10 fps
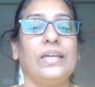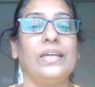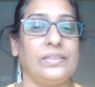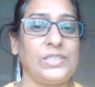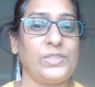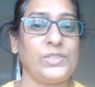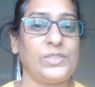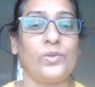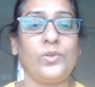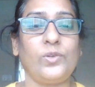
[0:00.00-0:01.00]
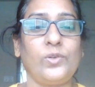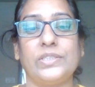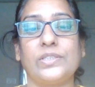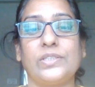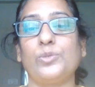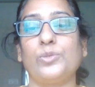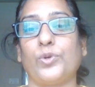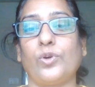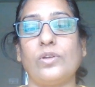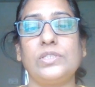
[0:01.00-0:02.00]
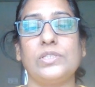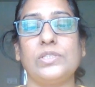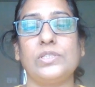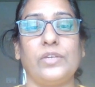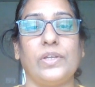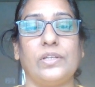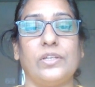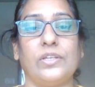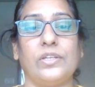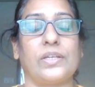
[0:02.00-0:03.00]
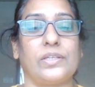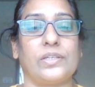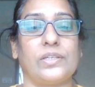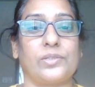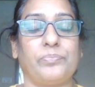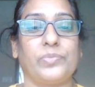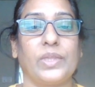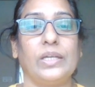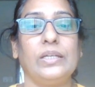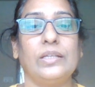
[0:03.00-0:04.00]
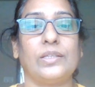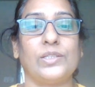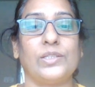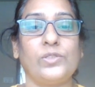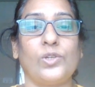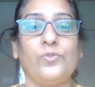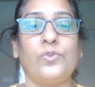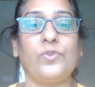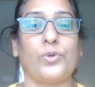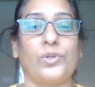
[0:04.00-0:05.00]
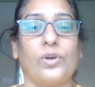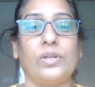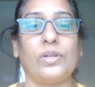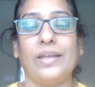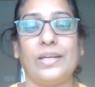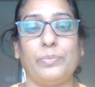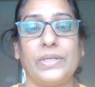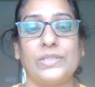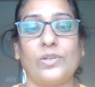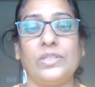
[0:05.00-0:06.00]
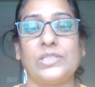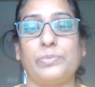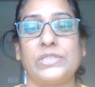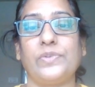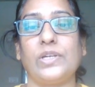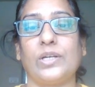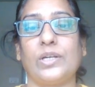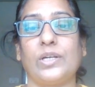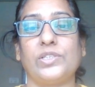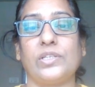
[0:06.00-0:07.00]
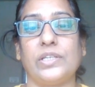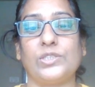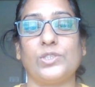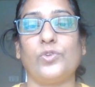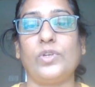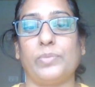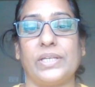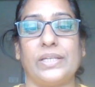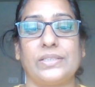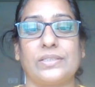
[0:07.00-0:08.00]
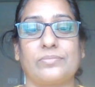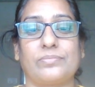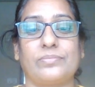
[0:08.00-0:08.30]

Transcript: In this video, we discussed protocols used in event-driven architecture. The choice of protocol depends on the specific communication needs of your application.